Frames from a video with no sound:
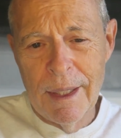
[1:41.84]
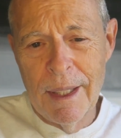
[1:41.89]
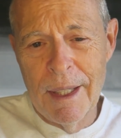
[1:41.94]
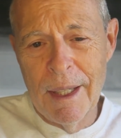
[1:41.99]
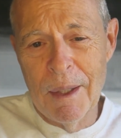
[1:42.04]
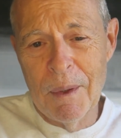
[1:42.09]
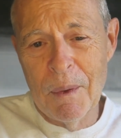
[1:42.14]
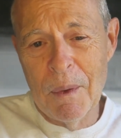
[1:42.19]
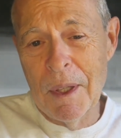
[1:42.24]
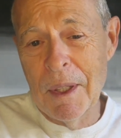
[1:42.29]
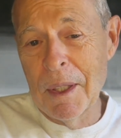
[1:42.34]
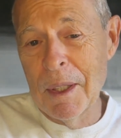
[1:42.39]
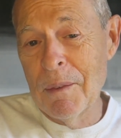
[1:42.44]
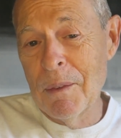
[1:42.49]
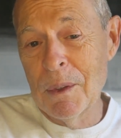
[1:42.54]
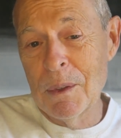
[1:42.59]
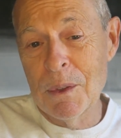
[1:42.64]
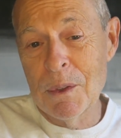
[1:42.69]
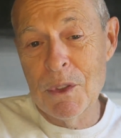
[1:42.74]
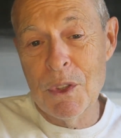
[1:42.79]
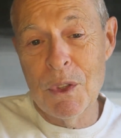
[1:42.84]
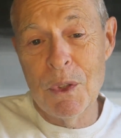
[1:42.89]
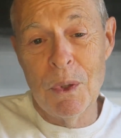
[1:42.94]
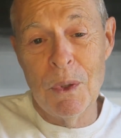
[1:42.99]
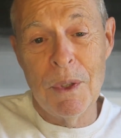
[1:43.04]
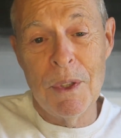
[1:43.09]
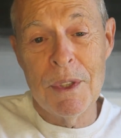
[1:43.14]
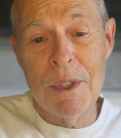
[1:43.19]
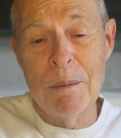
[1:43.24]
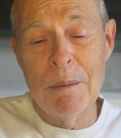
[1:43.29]
I want to give you a little
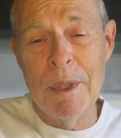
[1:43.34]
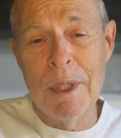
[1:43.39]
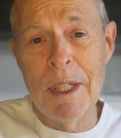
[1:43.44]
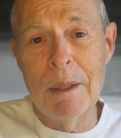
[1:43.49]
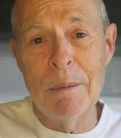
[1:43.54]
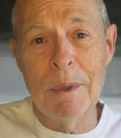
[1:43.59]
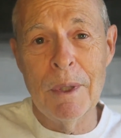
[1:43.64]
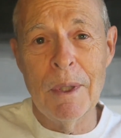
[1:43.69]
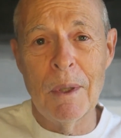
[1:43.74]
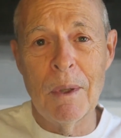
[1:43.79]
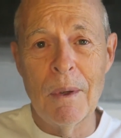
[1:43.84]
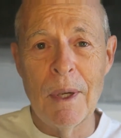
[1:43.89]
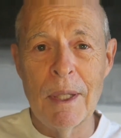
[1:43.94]
story. Some time ago,